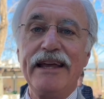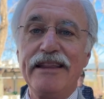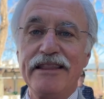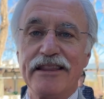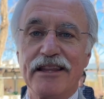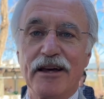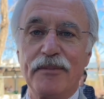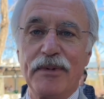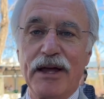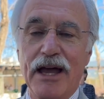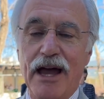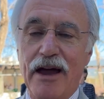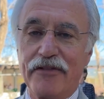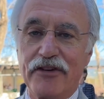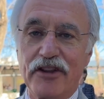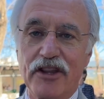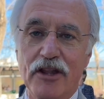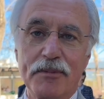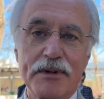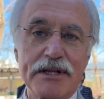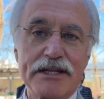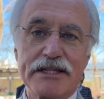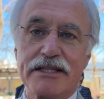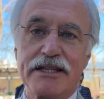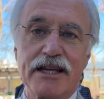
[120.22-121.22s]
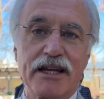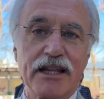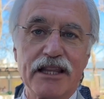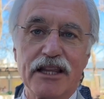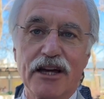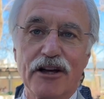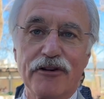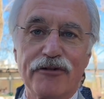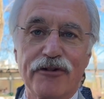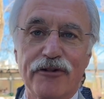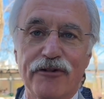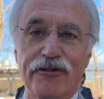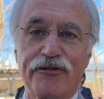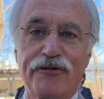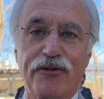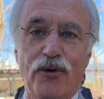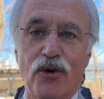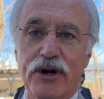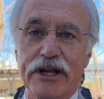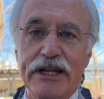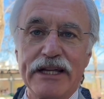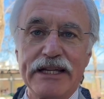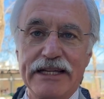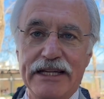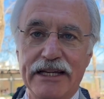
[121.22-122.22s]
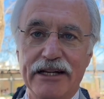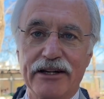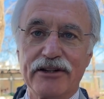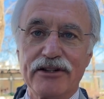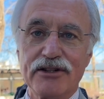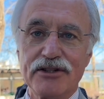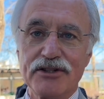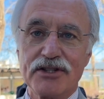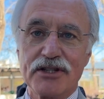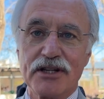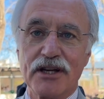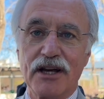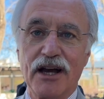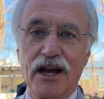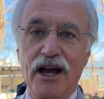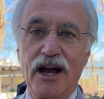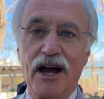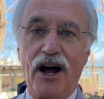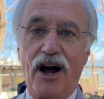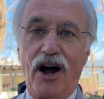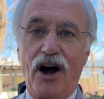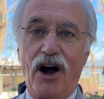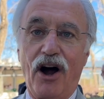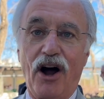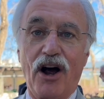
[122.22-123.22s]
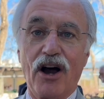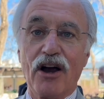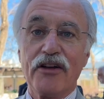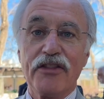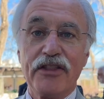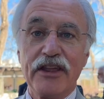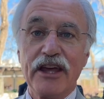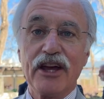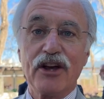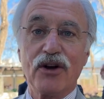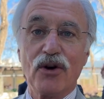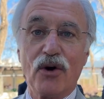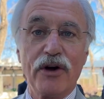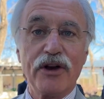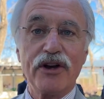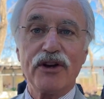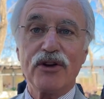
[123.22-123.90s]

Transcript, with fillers: them, after they've been sitting there for 40 years, are they going to